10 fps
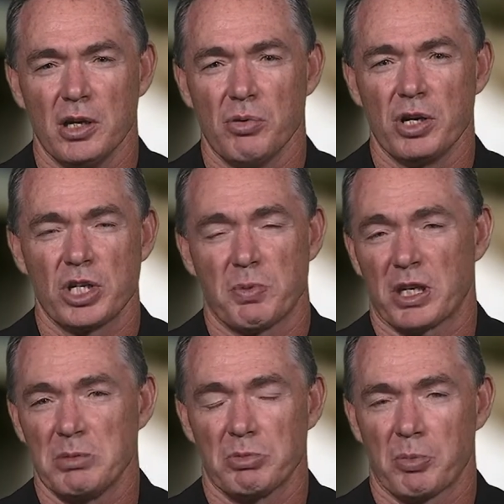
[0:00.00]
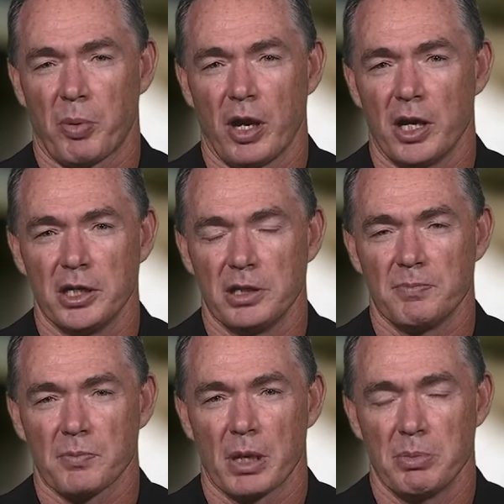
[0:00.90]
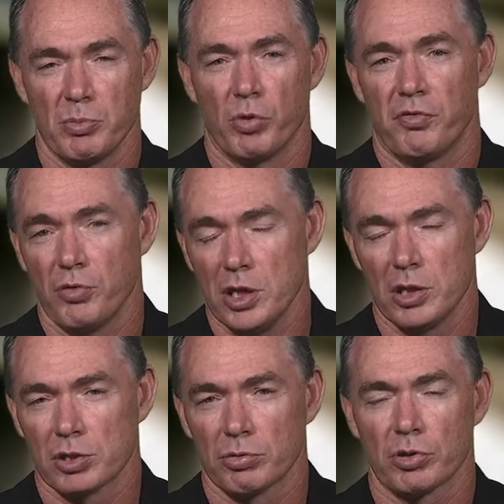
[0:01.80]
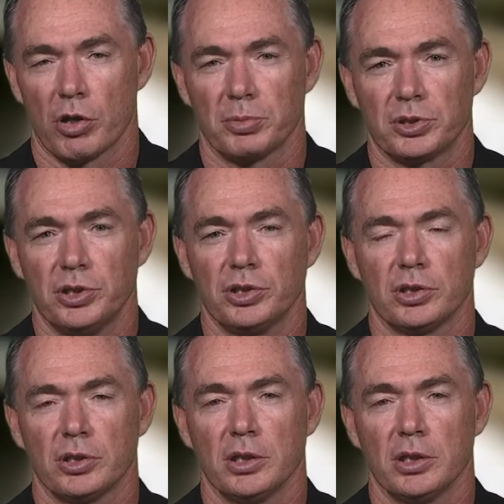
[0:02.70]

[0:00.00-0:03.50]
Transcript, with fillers: We'd expect him to play a bit more footy. There's real competition